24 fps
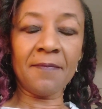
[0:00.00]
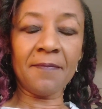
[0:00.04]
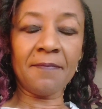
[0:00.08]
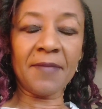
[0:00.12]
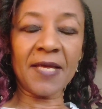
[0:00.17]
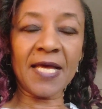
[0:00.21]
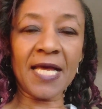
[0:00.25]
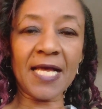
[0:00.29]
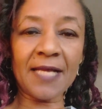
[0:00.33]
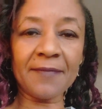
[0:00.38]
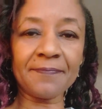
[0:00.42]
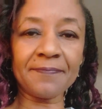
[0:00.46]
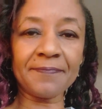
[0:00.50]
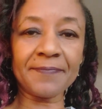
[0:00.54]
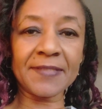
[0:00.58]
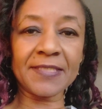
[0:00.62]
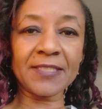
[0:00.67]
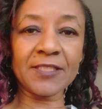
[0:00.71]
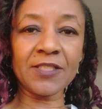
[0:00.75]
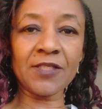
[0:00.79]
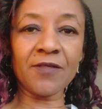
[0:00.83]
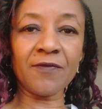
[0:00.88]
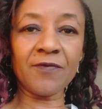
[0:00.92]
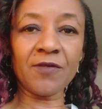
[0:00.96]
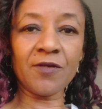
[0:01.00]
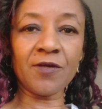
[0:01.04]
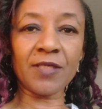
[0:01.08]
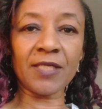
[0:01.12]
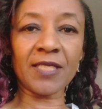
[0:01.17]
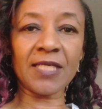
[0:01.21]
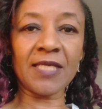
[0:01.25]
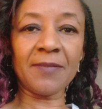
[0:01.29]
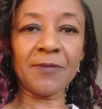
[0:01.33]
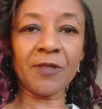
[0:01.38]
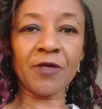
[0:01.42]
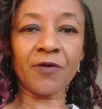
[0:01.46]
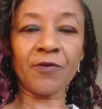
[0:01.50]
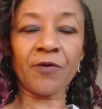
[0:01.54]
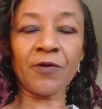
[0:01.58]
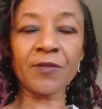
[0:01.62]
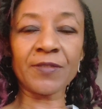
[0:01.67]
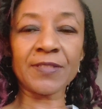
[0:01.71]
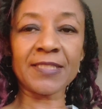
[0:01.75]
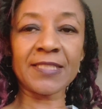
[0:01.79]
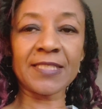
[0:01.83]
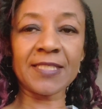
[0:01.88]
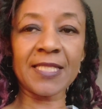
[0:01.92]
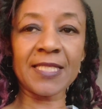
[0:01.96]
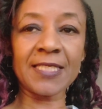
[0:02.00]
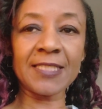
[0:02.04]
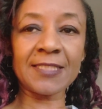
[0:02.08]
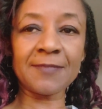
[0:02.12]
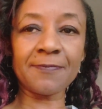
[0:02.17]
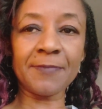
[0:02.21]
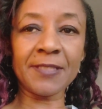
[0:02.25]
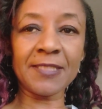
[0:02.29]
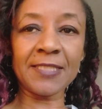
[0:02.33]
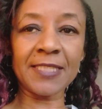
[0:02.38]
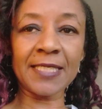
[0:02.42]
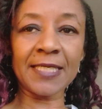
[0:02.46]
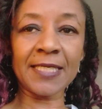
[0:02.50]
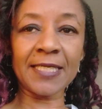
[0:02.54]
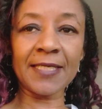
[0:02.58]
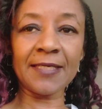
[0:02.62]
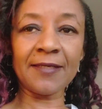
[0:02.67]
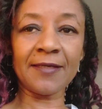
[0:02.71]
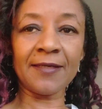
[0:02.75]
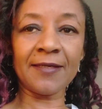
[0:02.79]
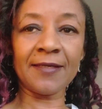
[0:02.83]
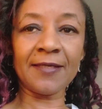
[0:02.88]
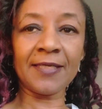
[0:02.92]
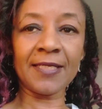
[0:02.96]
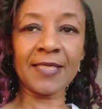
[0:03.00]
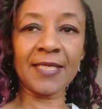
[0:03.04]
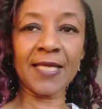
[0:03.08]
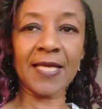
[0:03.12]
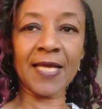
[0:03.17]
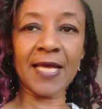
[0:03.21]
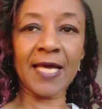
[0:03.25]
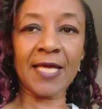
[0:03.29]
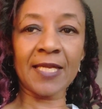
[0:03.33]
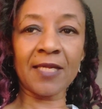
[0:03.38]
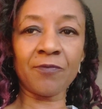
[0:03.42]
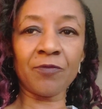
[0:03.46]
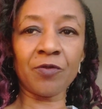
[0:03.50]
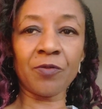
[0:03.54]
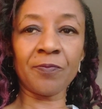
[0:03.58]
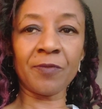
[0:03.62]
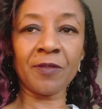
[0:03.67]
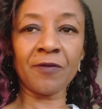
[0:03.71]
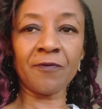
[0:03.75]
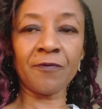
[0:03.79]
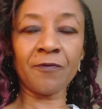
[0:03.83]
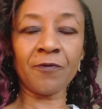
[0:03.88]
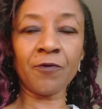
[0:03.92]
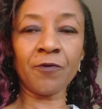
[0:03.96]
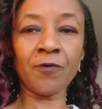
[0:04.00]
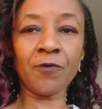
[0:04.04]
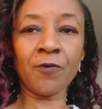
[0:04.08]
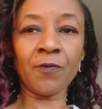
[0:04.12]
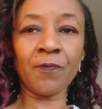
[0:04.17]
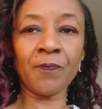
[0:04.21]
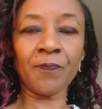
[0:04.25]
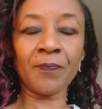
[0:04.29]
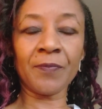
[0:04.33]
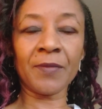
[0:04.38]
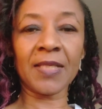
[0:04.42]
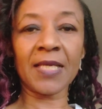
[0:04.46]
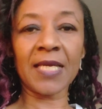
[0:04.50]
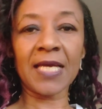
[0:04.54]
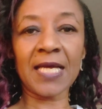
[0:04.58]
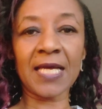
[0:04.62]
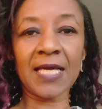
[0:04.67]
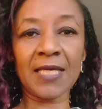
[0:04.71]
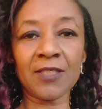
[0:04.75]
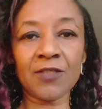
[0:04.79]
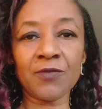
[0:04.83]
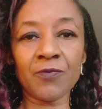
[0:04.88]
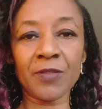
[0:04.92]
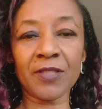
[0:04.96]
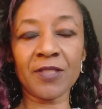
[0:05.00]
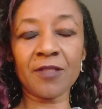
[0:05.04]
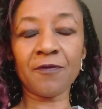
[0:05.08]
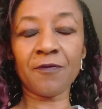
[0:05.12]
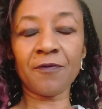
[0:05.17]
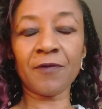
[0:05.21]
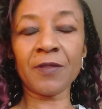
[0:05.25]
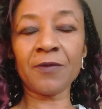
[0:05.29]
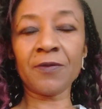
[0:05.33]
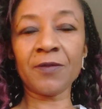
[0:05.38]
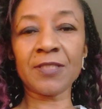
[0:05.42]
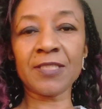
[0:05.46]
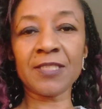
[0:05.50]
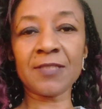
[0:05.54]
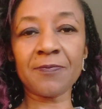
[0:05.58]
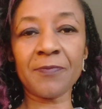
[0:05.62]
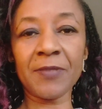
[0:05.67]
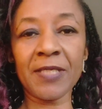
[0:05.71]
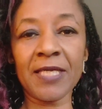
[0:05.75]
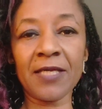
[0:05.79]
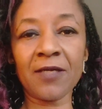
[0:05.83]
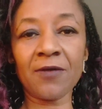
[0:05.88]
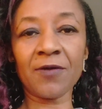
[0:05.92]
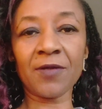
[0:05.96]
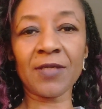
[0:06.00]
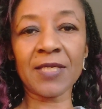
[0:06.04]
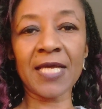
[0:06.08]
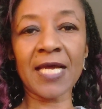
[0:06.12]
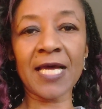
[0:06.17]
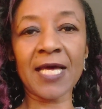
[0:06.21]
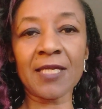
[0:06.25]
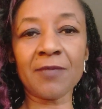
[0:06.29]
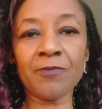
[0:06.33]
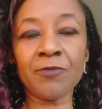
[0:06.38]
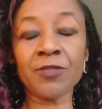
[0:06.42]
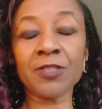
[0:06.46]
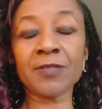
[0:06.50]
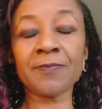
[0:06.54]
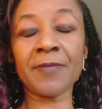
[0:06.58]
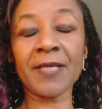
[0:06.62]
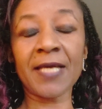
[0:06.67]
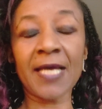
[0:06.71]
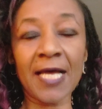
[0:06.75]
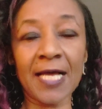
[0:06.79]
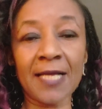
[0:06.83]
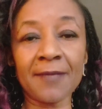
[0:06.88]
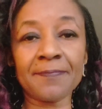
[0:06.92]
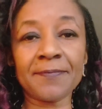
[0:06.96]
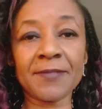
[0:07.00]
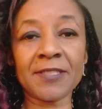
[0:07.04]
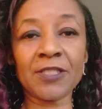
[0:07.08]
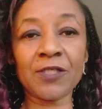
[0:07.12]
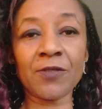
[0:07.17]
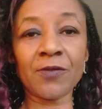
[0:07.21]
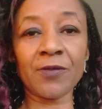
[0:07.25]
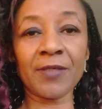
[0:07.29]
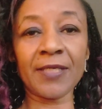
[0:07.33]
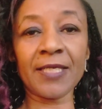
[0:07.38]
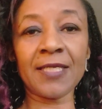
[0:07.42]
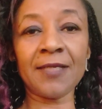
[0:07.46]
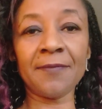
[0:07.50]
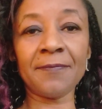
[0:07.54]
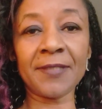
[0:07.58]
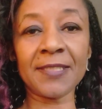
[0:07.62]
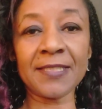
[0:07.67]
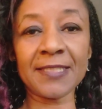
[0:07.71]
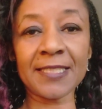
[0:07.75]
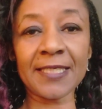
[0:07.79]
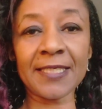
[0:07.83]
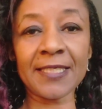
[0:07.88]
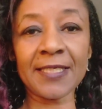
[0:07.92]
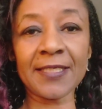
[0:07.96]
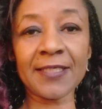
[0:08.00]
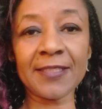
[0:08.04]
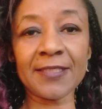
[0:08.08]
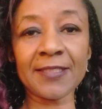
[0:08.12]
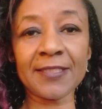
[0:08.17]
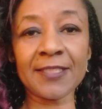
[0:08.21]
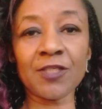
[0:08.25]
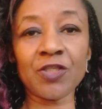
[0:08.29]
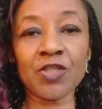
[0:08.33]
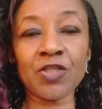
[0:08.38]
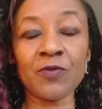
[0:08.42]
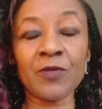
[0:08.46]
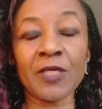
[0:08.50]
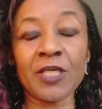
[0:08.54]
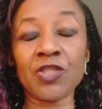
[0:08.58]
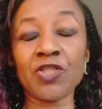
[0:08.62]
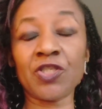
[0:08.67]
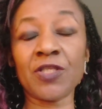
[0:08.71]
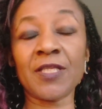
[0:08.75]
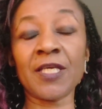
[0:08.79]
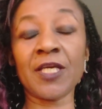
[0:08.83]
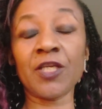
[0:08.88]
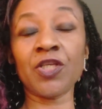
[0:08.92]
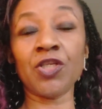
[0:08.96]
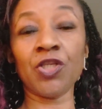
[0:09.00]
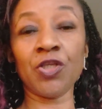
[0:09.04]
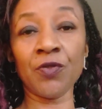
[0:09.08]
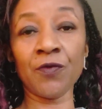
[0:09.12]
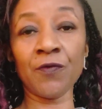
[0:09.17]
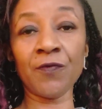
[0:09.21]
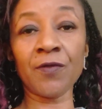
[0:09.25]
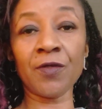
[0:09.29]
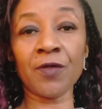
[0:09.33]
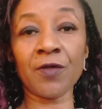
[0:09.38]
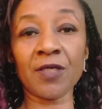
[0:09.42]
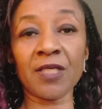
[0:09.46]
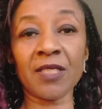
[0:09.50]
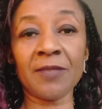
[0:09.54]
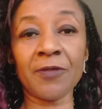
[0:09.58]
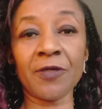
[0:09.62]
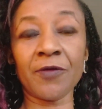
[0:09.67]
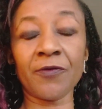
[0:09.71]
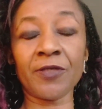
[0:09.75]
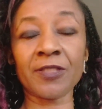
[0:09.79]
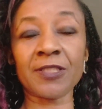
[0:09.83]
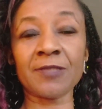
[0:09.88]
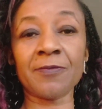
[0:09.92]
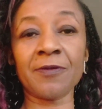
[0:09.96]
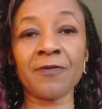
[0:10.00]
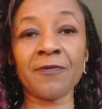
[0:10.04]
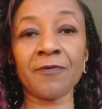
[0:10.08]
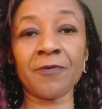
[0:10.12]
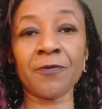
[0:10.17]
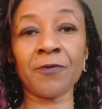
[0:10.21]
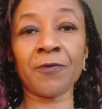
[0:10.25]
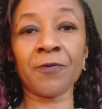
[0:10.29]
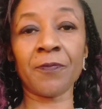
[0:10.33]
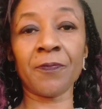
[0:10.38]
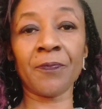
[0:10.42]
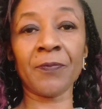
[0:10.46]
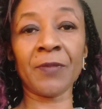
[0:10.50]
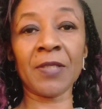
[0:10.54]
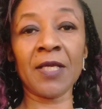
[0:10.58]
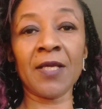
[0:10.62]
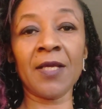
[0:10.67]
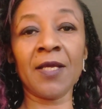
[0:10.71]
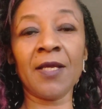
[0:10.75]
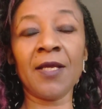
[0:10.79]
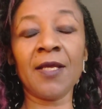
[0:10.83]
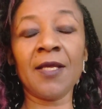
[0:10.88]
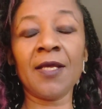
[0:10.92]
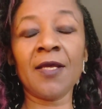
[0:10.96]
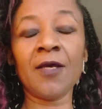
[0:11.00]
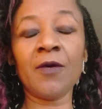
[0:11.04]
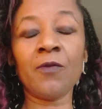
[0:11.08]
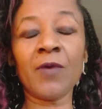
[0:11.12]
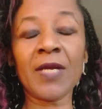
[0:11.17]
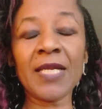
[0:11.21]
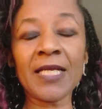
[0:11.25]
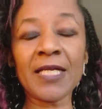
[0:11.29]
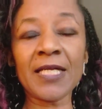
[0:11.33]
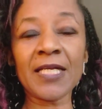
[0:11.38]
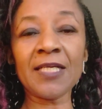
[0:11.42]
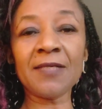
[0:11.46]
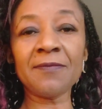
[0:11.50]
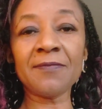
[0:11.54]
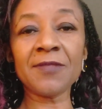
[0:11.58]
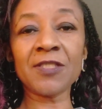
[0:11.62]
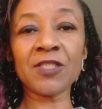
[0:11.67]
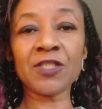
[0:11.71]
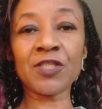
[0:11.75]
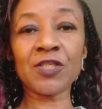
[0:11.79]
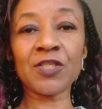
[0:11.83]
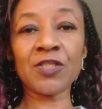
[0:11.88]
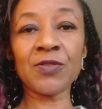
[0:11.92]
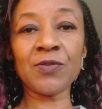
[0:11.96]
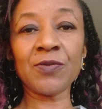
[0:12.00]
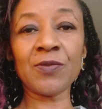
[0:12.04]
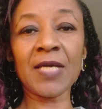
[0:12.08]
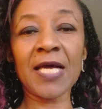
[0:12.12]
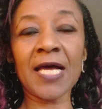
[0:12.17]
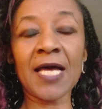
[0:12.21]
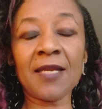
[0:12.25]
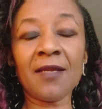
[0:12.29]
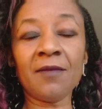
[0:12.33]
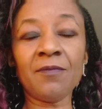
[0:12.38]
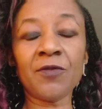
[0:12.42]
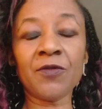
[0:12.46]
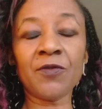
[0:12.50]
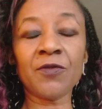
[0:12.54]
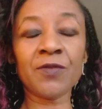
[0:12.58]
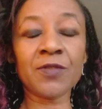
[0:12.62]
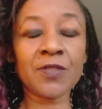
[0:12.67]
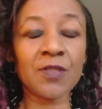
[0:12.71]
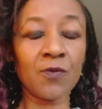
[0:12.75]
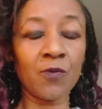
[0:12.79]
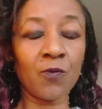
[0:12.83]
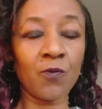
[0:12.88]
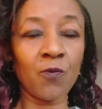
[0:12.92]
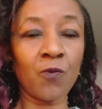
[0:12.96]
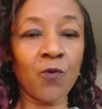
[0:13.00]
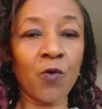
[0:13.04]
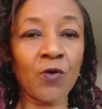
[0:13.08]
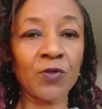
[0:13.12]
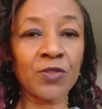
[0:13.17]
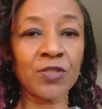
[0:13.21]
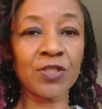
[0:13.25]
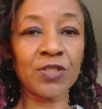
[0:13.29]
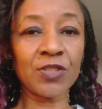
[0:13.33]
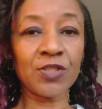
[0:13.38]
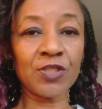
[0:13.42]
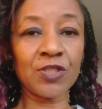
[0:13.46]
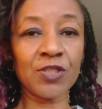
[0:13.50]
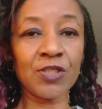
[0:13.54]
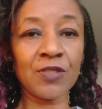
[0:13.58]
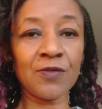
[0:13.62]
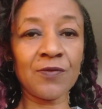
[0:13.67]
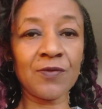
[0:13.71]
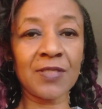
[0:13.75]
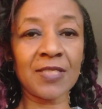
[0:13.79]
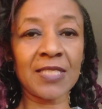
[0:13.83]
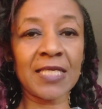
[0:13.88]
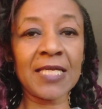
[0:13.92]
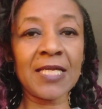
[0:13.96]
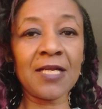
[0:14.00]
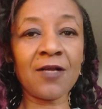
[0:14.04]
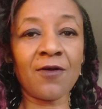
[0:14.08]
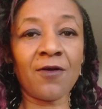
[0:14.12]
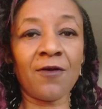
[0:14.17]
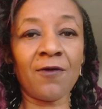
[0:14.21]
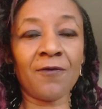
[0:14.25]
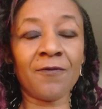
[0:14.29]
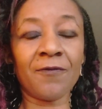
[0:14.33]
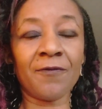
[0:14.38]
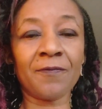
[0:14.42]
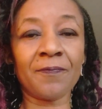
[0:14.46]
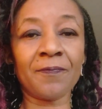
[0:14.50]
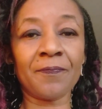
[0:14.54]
Perhaps you've not come across this particular animal before, and with the focus being on animals, perhaps you're in a particular situation that you've not come across before. When it comes to animals, what do you think of?